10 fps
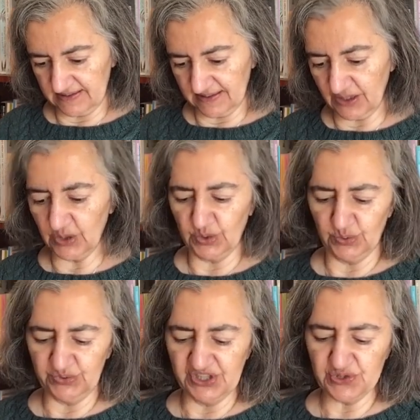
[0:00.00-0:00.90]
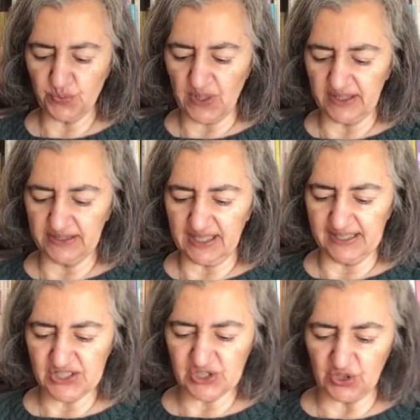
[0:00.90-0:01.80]
Oh, this one I
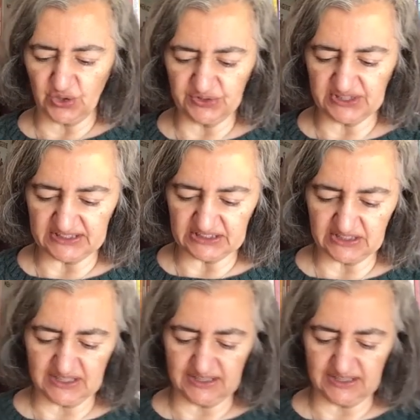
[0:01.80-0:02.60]
saw that